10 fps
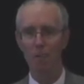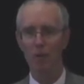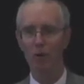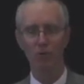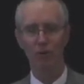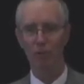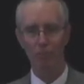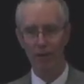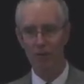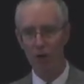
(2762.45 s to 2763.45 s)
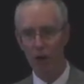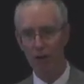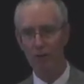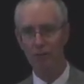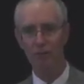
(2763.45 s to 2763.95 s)
It's going to depend
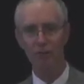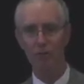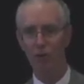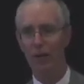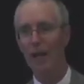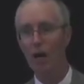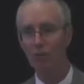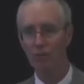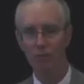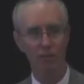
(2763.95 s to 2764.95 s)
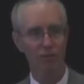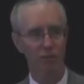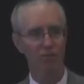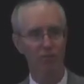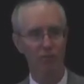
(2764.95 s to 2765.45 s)
on your layout of your
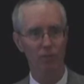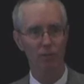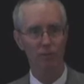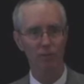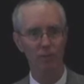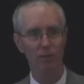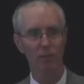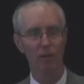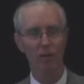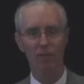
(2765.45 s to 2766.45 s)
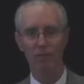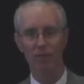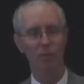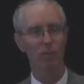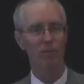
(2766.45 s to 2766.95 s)
facility, the
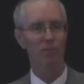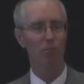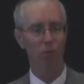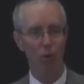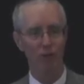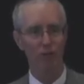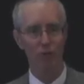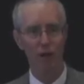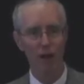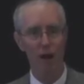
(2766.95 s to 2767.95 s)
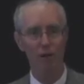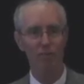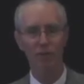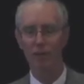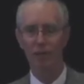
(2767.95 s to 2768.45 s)
number of employees you
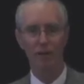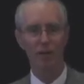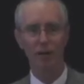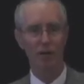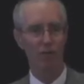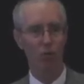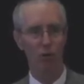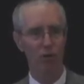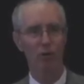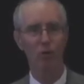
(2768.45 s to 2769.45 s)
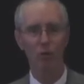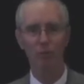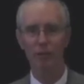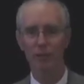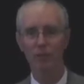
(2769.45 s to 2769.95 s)
have, where your
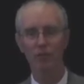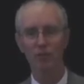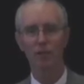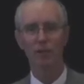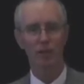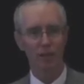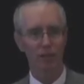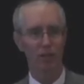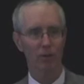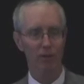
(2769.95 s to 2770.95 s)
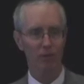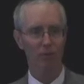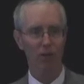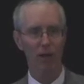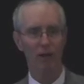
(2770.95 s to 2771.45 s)
equipment is.
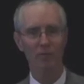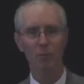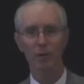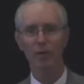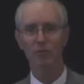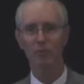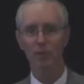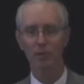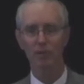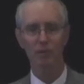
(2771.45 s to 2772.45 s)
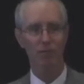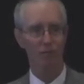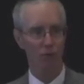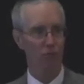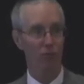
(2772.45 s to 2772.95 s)
There's a lot of depends. But
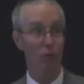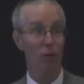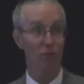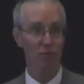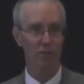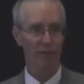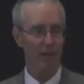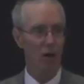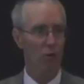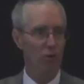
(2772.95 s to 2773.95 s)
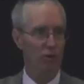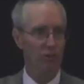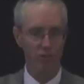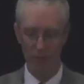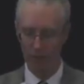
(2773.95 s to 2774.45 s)
those are questions that now OSHA
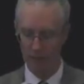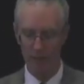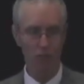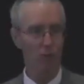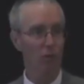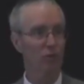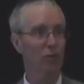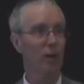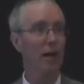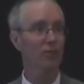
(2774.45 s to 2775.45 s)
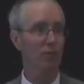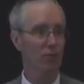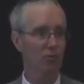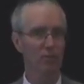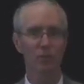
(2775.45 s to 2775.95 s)
is saying, yes, we want you to ask
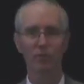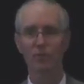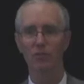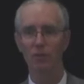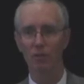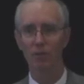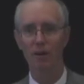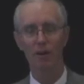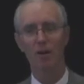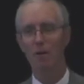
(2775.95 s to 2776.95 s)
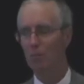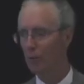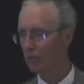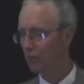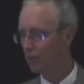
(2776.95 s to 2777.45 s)
those of your facilities.
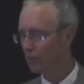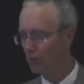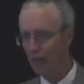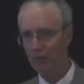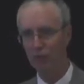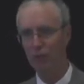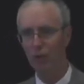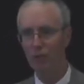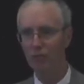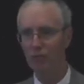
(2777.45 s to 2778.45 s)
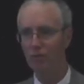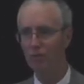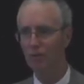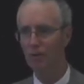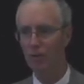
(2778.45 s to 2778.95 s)
But to answer your
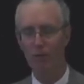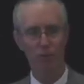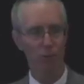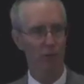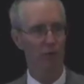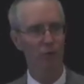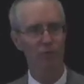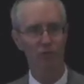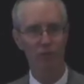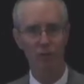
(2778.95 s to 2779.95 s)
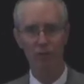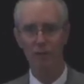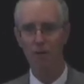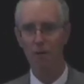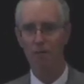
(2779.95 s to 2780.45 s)
question, if you're putting a new
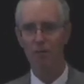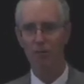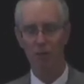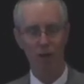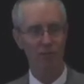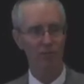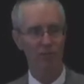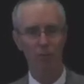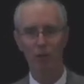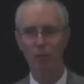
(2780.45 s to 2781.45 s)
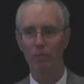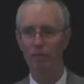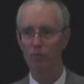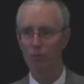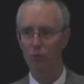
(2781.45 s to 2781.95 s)
facility, there's obviously a minimum
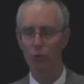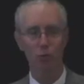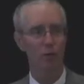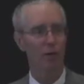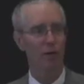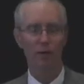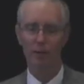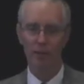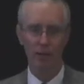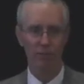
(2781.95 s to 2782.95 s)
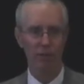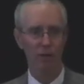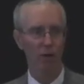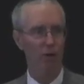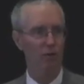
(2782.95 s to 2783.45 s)
of 2.
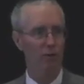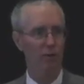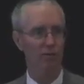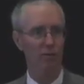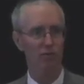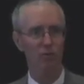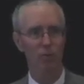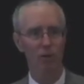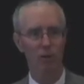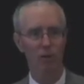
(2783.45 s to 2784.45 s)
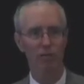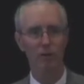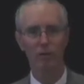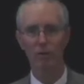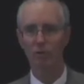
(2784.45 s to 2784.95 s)
Anything larger than a very small
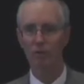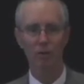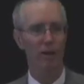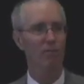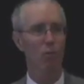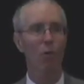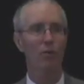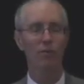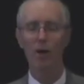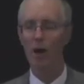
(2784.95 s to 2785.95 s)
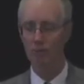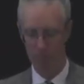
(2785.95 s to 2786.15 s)
elevator, though, is going to have more than that.